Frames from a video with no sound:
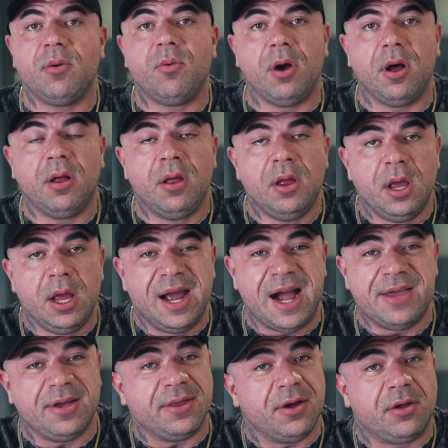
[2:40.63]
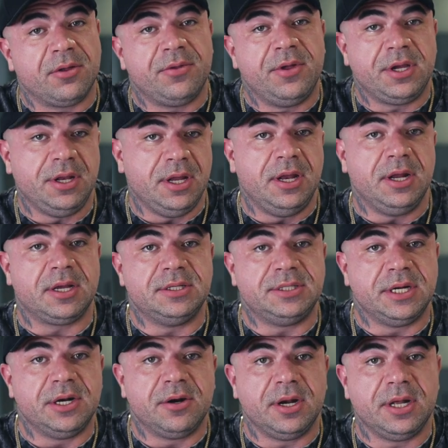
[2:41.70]
Well, I think the other thing you need to
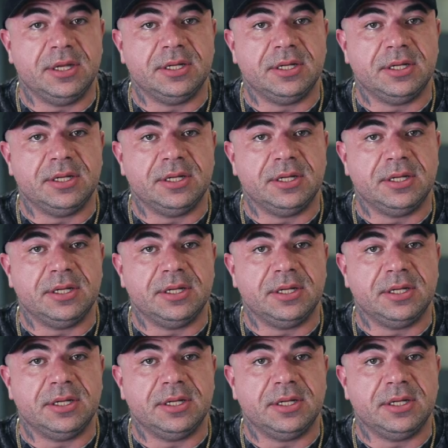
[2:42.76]
consider